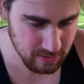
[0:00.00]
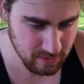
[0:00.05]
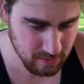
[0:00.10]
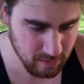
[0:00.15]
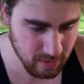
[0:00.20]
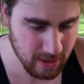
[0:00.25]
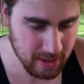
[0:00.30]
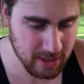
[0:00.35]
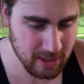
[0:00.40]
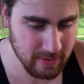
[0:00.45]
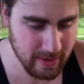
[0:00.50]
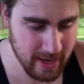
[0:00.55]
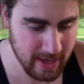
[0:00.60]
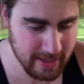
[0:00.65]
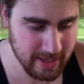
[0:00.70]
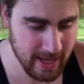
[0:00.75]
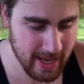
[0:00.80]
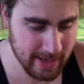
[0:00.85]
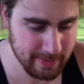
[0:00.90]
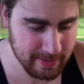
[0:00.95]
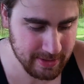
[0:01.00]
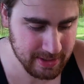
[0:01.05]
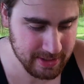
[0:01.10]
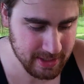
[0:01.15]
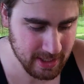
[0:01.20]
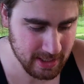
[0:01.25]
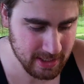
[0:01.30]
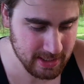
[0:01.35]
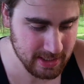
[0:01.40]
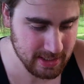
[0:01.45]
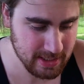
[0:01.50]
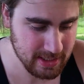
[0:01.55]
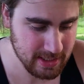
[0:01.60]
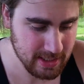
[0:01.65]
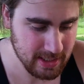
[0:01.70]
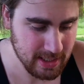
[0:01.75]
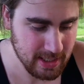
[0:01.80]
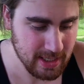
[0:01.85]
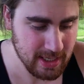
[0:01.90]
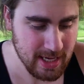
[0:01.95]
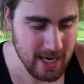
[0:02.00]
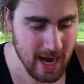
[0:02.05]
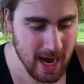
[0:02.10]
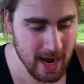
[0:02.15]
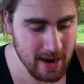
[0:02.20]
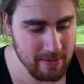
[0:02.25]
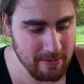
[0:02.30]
want to go head to head with each other? I